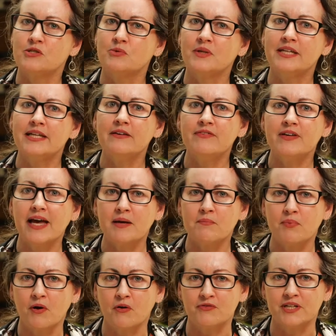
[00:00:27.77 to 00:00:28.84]
to alleviate
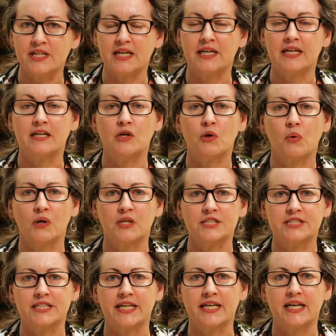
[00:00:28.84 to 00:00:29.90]
poverty and
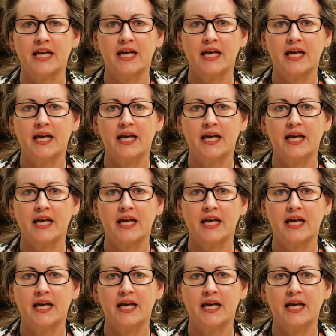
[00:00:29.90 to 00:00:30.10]
inequality